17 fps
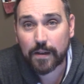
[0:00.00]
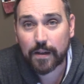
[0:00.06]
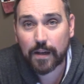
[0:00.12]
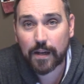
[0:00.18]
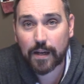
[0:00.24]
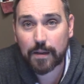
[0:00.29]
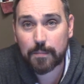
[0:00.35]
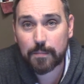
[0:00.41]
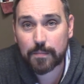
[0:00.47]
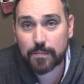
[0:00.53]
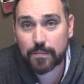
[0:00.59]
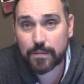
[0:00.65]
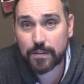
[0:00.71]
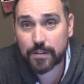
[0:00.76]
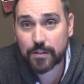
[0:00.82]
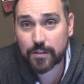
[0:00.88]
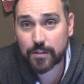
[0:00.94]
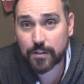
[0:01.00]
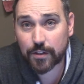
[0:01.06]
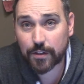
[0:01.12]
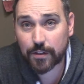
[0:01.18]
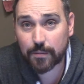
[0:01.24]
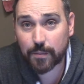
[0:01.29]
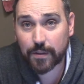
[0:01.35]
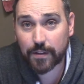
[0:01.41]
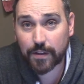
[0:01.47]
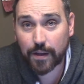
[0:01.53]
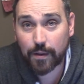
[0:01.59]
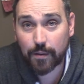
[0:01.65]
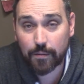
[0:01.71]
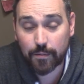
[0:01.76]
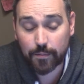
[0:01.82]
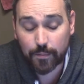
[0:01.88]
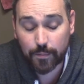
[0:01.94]
Um, this is a good one
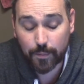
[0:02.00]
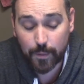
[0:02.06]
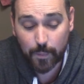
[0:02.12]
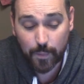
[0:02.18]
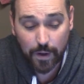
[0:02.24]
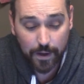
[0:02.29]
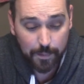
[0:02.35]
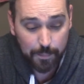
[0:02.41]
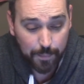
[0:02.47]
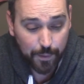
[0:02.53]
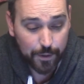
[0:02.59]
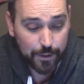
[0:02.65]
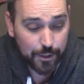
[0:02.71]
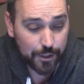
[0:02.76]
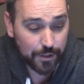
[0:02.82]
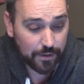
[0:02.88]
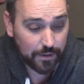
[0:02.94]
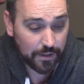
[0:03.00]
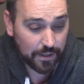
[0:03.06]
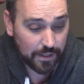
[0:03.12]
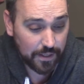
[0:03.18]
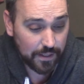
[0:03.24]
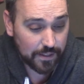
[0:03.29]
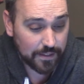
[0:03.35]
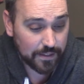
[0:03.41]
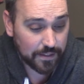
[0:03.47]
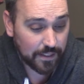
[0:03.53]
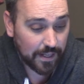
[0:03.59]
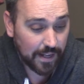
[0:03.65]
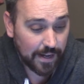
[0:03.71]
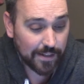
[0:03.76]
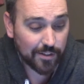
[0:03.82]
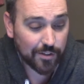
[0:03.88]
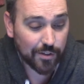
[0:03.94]
that we want to push the kids in
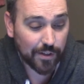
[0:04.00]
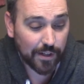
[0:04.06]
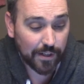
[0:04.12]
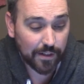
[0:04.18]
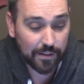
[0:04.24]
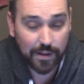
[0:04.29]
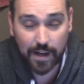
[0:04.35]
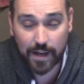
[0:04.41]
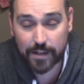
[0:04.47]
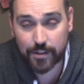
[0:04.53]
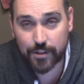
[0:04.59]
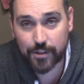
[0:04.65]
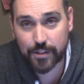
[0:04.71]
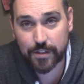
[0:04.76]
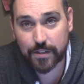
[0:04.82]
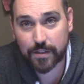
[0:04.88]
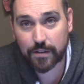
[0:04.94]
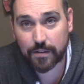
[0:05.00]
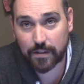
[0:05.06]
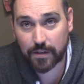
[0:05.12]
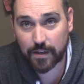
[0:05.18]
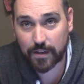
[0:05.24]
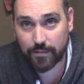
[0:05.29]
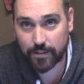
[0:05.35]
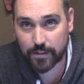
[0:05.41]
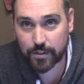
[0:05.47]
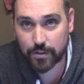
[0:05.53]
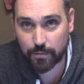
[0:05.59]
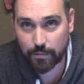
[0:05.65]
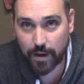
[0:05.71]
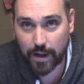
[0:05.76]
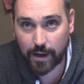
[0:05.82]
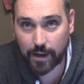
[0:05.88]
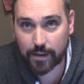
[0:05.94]
answering, not just to give us the
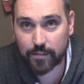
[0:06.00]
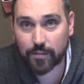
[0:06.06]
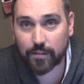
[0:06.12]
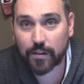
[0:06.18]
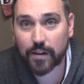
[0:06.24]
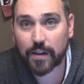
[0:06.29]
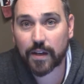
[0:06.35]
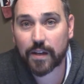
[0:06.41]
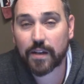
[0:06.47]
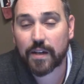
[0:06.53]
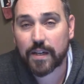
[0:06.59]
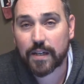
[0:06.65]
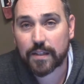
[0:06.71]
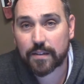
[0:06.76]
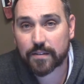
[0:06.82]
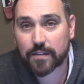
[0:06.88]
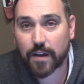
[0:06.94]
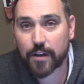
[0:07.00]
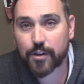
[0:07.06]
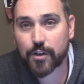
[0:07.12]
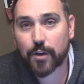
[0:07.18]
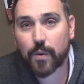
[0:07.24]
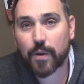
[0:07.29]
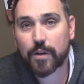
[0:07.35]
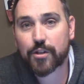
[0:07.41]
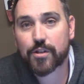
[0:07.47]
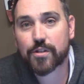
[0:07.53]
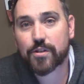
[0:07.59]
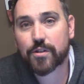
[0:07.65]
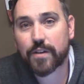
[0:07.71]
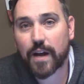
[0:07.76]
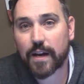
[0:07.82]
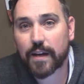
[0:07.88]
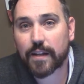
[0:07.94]
right answer. Again, discussion questions
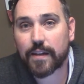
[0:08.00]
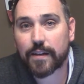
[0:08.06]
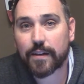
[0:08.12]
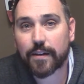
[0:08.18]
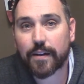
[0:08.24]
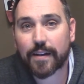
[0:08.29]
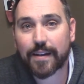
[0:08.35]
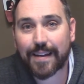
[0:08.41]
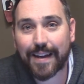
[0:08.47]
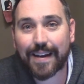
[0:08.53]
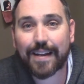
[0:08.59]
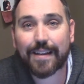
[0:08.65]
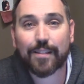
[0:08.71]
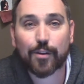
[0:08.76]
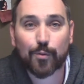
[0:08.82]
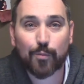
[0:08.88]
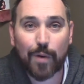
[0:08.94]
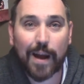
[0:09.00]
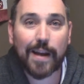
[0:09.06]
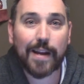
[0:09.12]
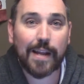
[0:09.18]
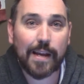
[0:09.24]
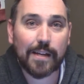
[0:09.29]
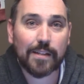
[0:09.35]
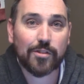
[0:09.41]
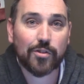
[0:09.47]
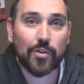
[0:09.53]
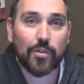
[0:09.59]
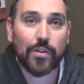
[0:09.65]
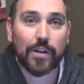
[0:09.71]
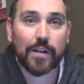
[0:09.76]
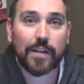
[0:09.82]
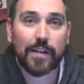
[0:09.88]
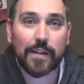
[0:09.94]
are not geared at getting the right answer.
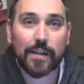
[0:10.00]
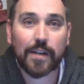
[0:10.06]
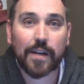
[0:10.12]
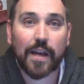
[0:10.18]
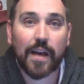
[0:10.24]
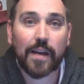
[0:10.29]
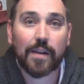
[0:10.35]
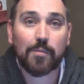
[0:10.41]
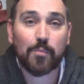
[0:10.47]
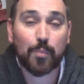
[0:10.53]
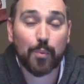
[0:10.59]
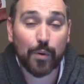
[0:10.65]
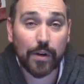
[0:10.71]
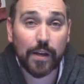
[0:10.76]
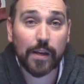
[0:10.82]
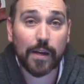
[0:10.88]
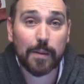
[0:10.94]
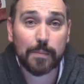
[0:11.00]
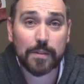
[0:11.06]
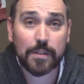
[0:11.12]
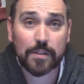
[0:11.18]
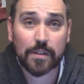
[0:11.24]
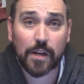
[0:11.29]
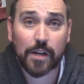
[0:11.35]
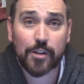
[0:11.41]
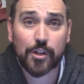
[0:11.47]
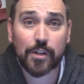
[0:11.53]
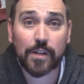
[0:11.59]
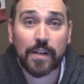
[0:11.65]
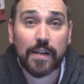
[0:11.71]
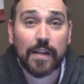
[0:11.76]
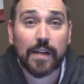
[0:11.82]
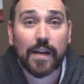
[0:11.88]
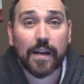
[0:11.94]
They're geared at bringing up discussion
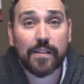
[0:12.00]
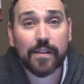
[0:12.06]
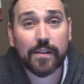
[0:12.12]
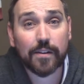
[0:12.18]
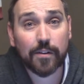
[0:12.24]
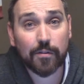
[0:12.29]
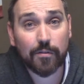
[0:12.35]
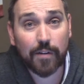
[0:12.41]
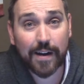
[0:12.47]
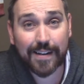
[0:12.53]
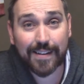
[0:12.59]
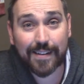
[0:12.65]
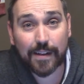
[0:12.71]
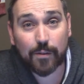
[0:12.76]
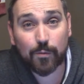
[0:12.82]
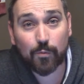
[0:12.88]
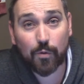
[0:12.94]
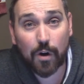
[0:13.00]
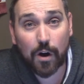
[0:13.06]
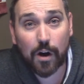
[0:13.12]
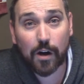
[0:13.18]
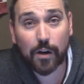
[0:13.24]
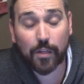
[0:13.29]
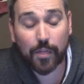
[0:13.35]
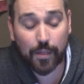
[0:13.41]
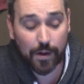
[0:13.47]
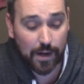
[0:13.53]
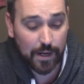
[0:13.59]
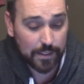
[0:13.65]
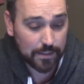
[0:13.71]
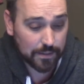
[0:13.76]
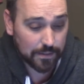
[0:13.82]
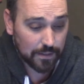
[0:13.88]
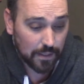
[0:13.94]
and then correcting wrong
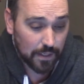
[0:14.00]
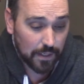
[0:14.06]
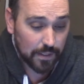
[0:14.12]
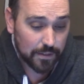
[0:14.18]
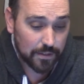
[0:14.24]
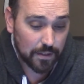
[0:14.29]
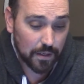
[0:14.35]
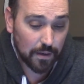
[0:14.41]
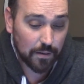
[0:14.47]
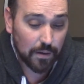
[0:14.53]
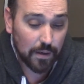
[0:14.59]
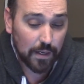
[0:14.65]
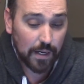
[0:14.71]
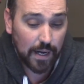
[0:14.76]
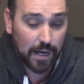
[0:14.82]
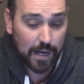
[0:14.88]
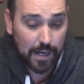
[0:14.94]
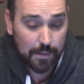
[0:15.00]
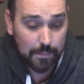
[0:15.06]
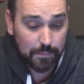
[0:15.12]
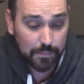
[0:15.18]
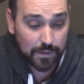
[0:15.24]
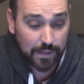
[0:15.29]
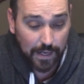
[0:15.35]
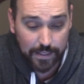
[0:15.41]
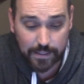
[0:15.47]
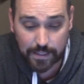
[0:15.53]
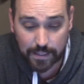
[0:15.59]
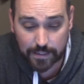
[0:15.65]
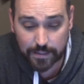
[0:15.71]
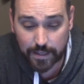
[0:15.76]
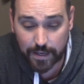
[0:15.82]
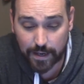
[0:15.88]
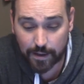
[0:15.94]
thoughts. So um, God
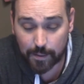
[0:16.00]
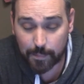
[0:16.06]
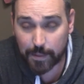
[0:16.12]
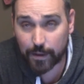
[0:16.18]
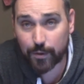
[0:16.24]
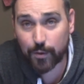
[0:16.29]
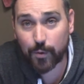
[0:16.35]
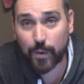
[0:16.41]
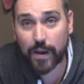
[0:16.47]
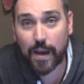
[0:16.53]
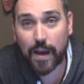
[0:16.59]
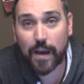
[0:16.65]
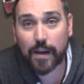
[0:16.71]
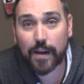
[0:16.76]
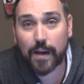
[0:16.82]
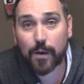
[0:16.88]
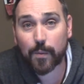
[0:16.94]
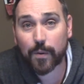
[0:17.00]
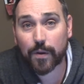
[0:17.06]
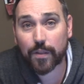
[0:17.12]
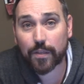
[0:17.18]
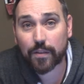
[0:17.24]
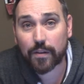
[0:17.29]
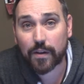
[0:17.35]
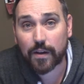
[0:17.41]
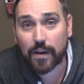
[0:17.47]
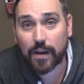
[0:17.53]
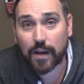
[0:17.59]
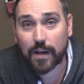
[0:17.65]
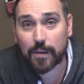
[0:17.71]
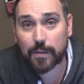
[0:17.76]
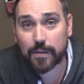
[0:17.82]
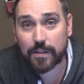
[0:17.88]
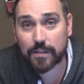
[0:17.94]
does care about who we hang out with.
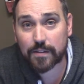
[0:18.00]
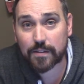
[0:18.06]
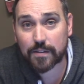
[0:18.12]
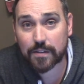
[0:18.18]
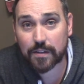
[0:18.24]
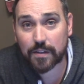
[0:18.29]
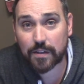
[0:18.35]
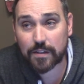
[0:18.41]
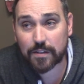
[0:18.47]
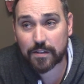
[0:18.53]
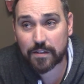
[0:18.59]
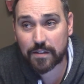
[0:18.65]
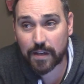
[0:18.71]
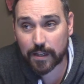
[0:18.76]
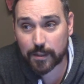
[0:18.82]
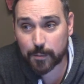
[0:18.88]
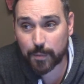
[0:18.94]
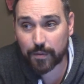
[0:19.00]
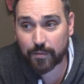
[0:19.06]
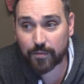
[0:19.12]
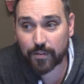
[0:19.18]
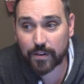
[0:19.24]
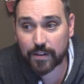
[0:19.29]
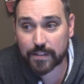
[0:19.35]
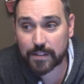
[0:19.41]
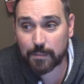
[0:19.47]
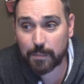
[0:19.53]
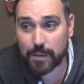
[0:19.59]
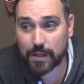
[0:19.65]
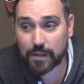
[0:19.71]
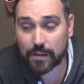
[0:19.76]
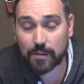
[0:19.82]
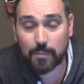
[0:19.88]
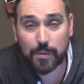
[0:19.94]
Uh, he's, he's desperate for us to be
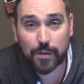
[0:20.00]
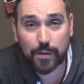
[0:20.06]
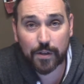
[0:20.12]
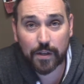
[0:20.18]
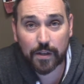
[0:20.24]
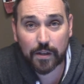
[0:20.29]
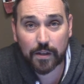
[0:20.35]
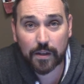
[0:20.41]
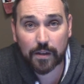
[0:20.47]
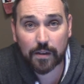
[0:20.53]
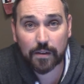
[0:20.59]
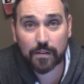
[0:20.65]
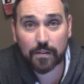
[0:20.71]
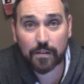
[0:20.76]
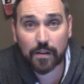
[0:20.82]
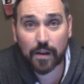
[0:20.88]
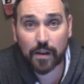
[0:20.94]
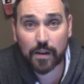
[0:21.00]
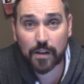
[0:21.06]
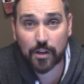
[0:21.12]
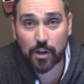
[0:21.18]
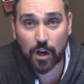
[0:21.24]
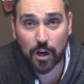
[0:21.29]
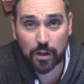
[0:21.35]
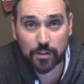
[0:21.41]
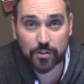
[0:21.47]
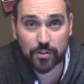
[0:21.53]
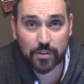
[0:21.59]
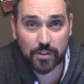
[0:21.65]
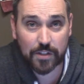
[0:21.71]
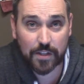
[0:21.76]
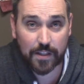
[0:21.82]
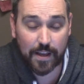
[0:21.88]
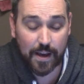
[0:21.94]
in community, and, and He calls
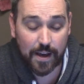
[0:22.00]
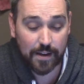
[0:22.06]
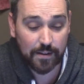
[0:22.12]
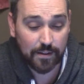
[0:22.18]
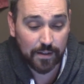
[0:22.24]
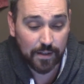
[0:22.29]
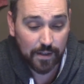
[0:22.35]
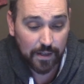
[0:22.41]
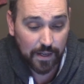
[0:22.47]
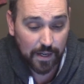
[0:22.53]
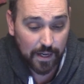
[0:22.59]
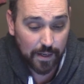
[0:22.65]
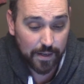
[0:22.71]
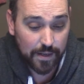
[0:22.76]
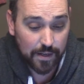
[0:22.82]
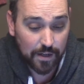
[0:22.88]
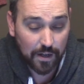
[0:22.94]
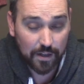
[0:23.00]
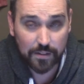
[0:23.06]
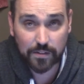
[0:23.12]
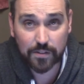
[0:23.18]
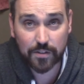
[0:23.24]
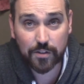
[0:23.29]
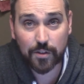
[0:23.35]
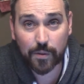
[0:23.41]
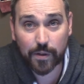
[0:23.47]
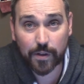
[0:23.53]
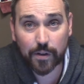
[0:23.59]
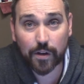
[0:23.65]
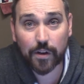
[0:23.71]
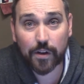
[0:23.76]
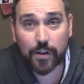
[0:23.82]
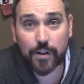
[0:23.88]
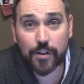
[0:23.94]
us to that. Uh, he calls us to
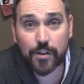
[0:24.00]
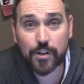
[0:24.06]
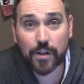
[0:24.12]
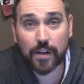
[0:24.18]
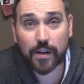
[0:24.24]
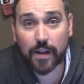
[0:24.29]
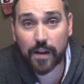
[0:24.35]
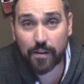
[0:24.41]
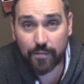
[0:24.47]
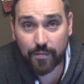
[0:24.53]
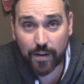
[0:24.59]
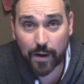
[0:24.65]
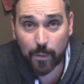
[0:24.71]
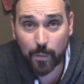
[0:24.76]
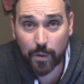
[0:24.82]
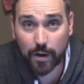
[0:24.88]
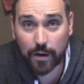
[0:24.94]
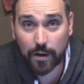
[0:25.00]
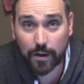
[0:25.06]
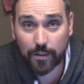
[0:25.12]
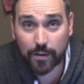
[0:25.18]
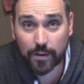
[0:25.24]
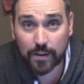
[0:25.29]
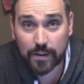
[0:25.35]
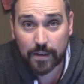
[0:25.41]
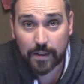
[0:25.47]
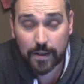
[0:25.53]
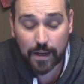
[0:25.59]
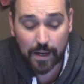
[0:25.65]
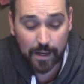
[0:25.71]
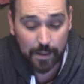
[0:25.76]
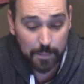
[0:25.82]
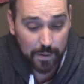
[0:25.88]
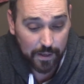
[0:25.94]
encourage and edify one another
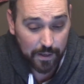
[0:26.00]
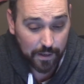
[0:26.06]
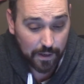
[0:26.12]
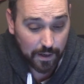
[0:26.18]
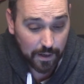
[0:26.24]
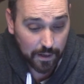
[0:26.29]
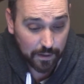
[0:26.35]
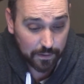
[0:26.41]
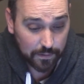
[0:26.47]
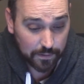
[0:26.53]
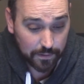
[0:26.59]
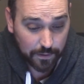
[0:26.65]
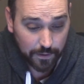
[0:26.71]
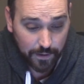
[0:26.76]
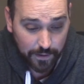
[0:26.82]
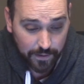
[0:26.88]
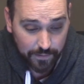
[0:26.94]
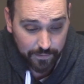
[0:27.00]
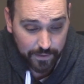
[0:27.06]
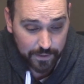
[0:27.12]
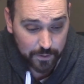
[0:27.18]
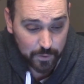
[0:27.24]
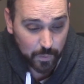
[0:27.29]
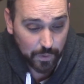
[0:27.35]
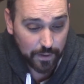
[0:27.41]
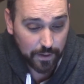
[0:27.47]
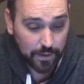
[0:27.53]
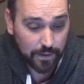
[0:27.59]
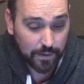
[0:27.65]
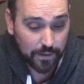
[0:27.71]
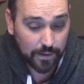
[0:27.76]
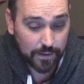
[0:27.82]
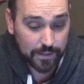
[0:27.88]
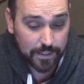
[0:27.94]
um, in our learning of His Word
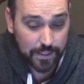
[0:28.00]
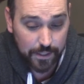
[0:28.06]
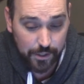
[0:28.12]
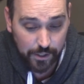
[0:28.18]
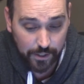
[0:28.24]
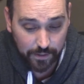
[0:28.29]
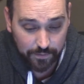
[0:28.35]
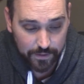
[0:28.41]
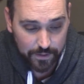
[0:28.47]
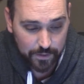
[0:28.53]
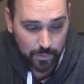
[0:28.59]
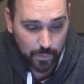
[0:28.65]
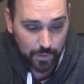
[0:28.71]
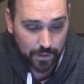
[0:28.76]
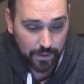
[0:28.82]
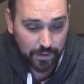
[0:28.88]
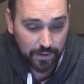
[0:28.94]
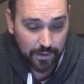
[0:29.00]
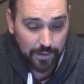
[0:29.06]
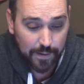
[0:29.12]
and our teaching of His Word.